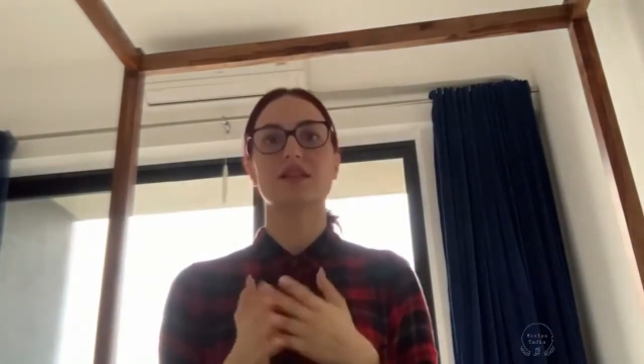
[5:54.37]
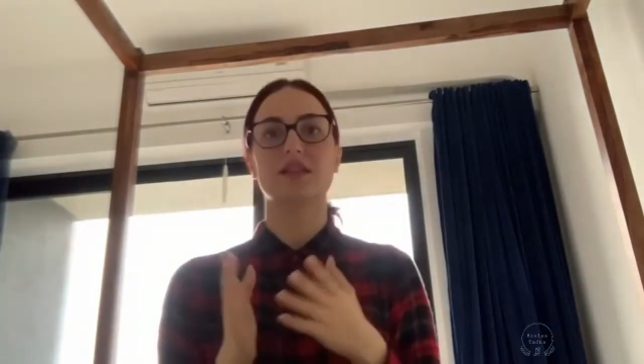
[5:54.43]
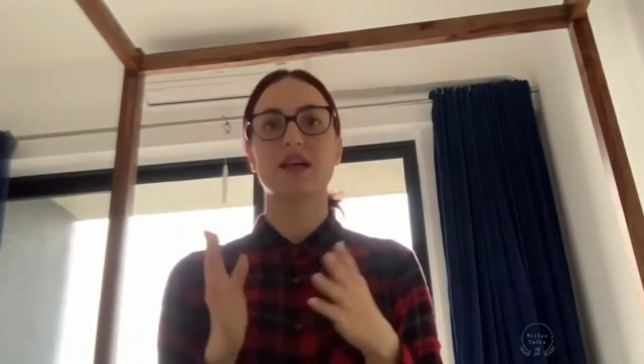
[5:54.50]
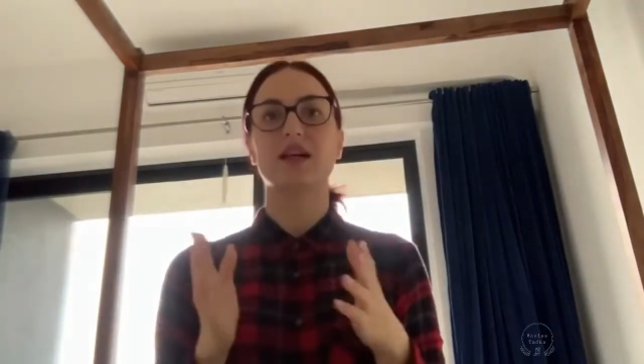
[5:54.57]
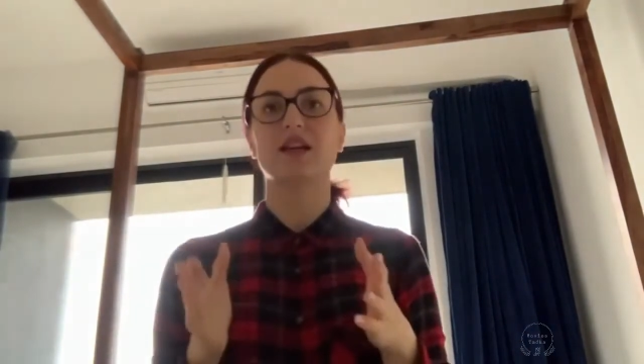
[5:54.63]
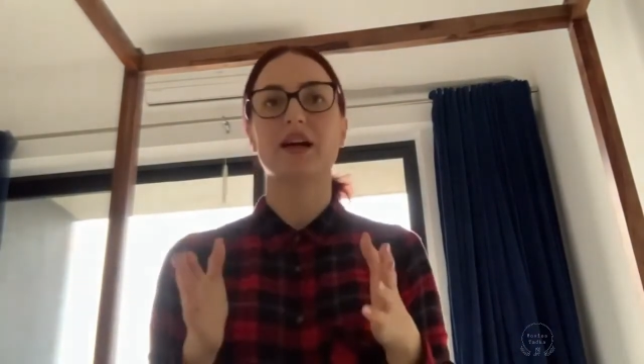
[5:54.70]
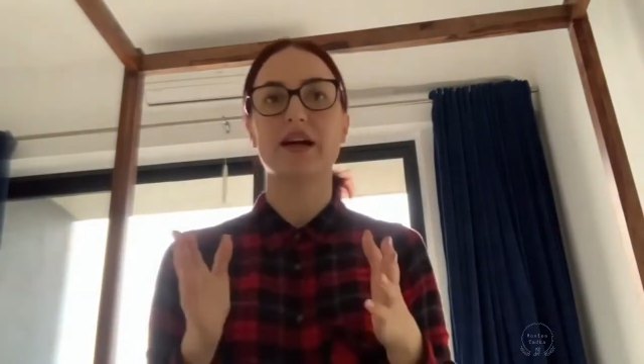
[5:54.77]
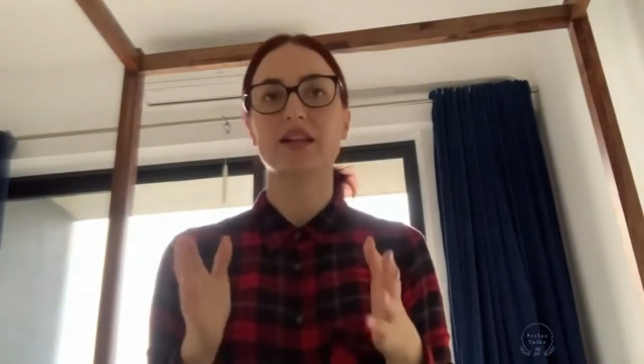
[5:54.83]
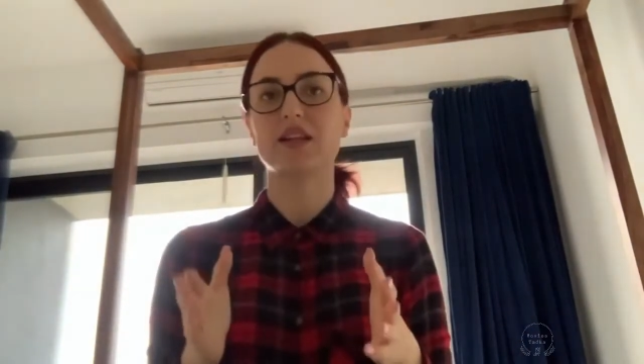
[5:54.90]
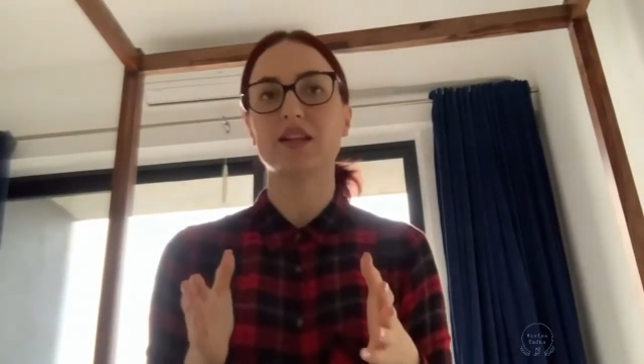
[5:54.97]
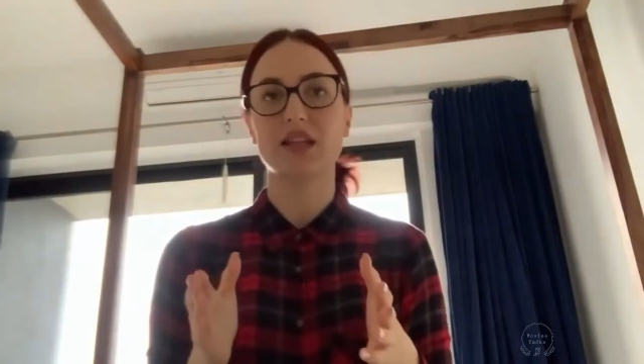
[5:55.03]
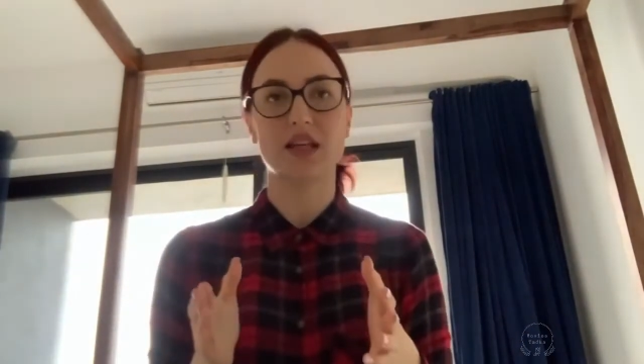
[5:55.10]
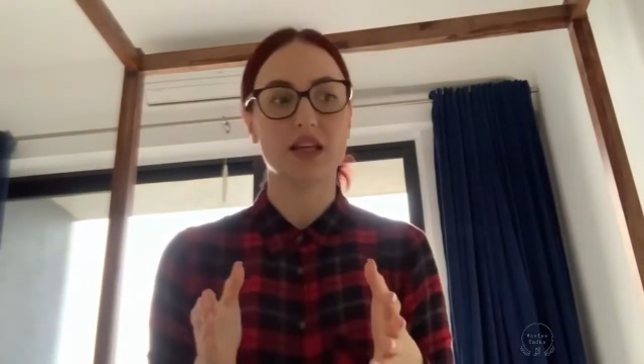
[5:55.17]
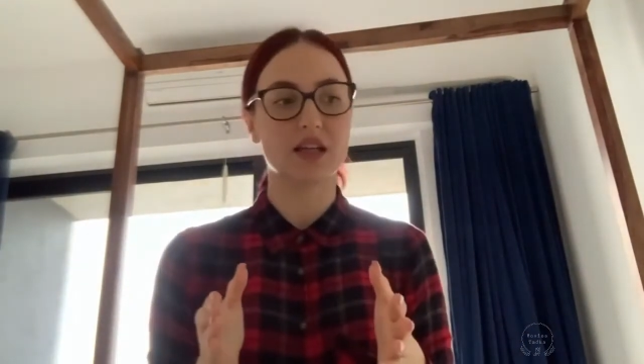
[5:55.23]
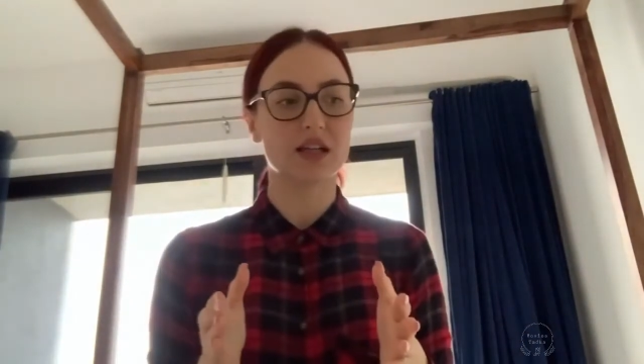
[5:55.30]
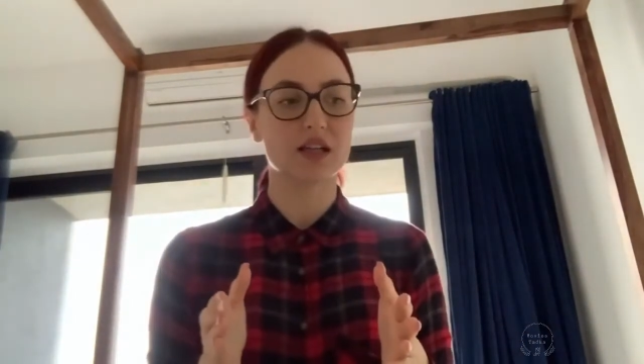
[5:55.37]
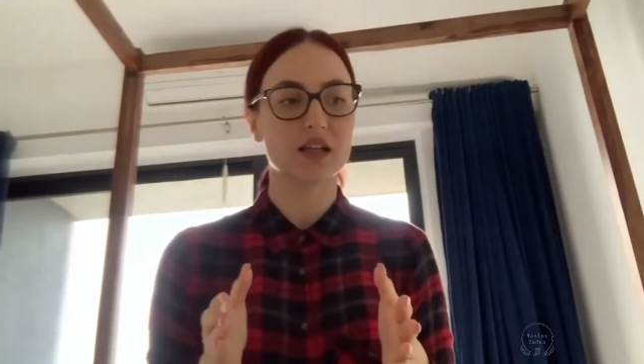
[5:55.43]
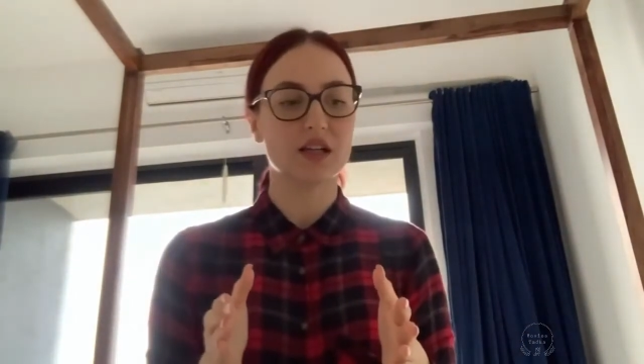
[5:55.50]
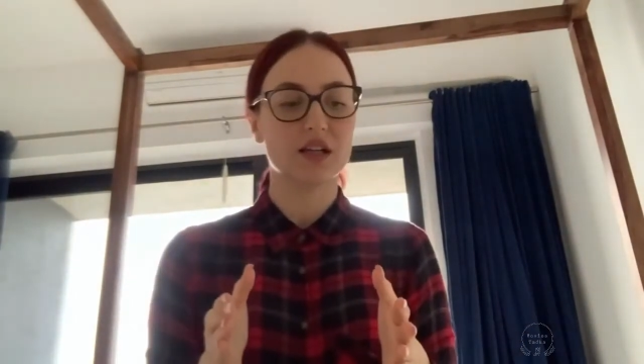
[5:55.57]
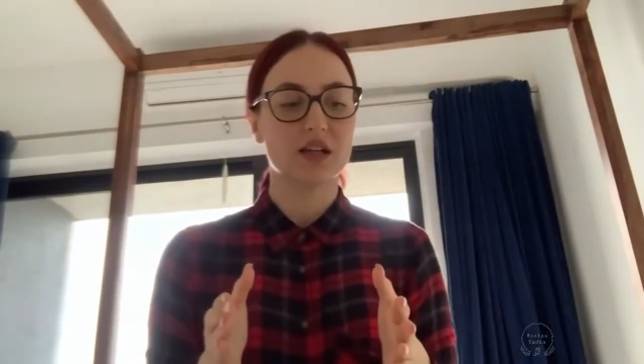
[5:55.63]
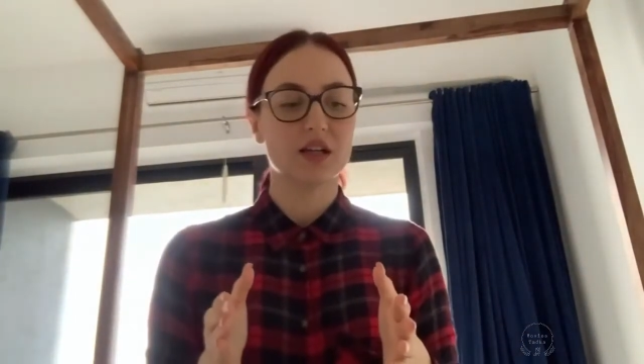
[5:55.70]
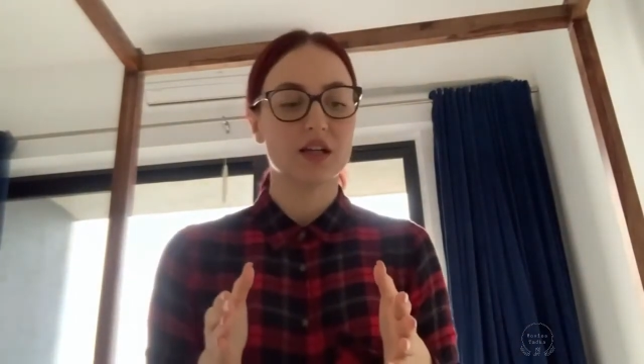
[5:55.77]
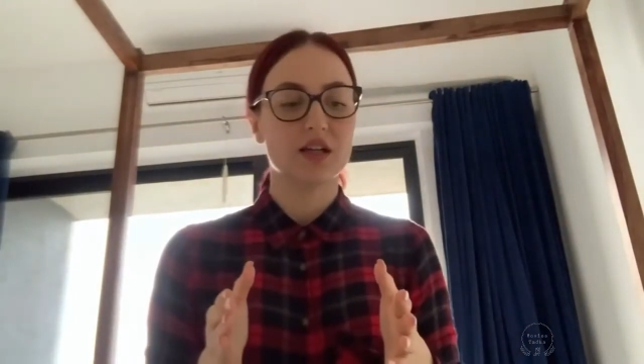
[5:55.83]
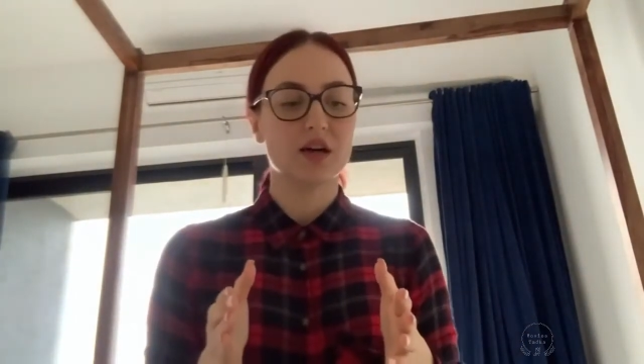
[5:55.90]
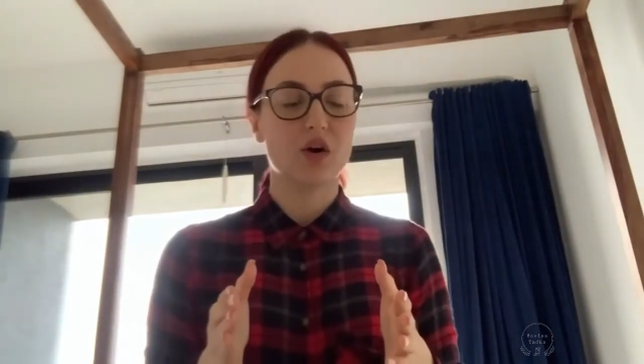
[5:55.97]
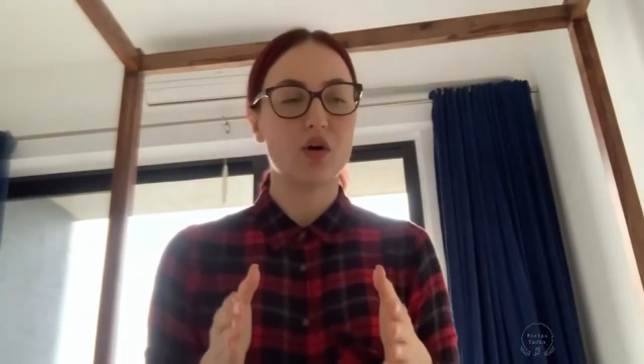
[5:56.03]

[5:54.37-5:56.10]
that I think a